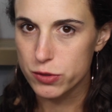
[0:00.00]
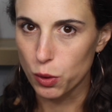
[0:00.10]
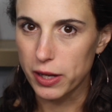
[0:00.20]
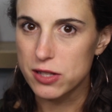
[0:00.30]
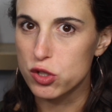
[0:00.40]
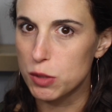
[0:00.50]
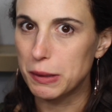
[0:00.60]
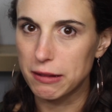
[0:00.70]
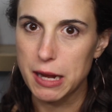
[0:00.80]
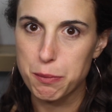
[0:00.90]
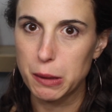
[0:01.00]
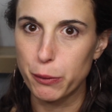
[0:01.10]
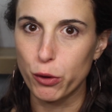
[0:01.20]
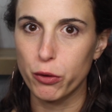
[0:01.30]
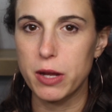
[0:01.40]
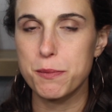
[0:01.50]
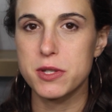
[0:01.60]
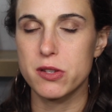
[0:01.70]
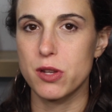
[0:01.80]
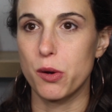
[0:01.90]
of Zoya's super light purple
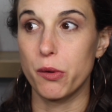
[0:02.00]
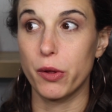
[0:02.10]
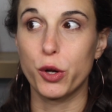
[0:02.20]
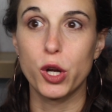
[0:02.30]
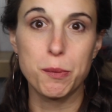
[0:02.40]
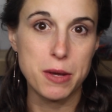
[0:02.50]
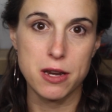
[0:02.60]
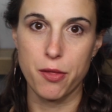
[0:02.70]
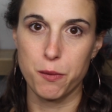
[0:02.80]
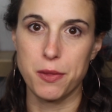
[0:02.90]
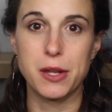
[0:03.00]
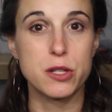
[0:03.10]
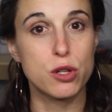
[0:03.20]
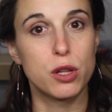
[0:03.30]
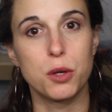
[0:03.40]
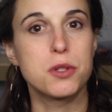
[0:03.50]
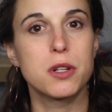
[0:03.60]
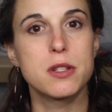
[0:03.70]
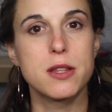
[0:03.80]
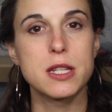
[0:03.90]
creams, so there could be another one that is
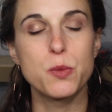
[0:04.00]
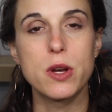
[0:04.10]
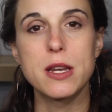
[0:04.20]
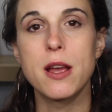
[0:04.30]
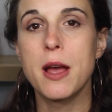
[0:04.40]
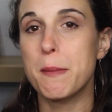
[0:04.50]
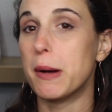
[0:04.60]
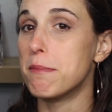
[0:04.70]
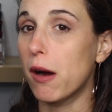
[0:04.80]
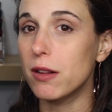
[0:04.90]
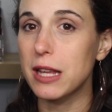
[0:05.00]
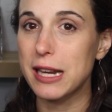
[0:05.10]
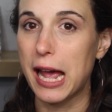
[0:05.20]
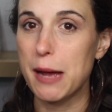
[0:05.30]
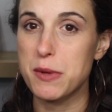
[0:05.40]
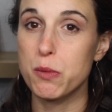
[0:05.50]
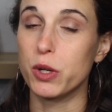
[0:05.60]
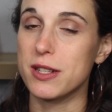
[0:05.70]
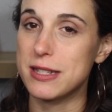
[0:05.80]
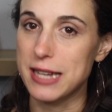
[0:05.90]
closer to this one, but Marley and Abby
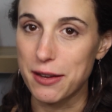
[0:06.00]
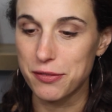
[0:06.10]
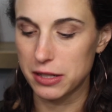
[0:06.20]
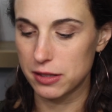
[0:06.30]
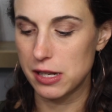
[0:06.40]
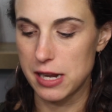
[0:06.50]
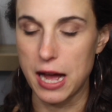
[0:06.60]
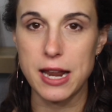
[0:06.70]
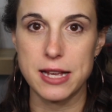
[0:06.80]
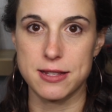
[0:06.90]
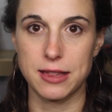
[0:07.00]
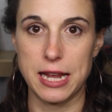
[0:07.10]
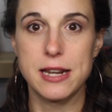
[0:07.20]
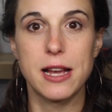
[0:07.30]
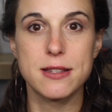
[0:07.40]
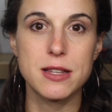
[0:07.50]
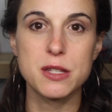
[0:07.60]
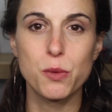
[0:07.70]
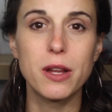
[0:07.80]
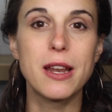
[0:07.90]
were definitely not as light as
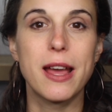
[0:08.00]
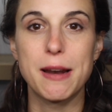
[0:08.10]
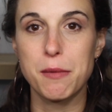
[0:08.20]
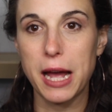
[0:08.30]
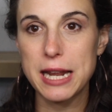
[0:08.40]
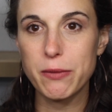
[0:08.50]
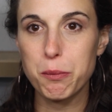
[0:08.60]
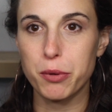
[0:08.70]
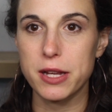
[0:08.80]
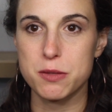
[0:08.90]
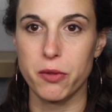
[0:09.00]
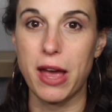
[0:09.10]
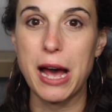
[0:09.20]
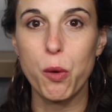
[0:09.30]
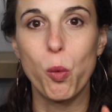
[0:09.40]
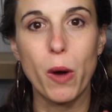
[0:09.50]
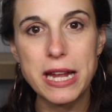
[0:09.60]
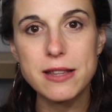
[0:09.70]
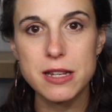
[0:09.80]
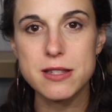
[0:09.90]
this one, and I'm kind of impressed with how
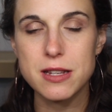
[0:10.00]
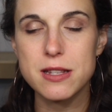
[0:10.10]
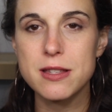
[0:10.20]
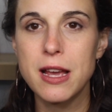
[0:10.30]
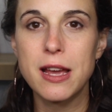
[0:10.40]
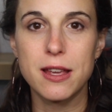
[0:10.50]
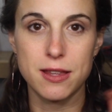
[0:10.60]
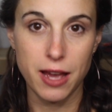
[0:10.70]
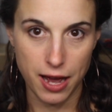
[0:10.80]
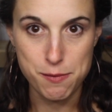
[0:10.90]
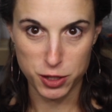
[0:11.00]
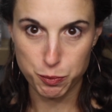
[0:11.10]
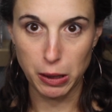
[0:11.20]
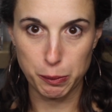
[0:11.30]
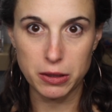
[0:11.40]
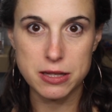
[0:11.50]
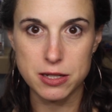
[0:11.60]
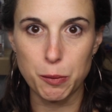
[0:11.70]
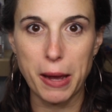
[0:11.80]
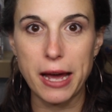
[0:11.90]
white this is, yet how much purple it
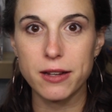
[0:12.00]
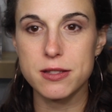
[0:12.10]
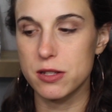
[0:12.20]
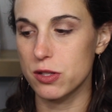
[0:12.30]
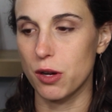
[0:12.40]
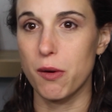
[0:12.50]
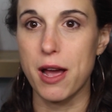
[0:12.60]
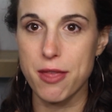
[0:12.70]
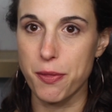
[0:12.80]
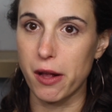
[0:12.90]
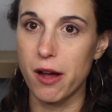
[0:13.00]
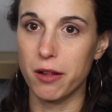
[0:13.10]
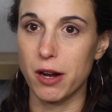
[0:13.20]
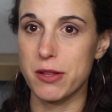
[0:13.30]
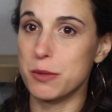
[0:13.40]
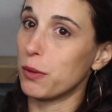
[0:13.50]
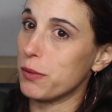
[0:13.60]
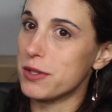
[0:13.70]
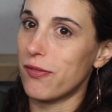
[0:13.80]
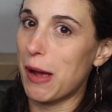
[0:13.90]
still packs, so I thought the color on this one was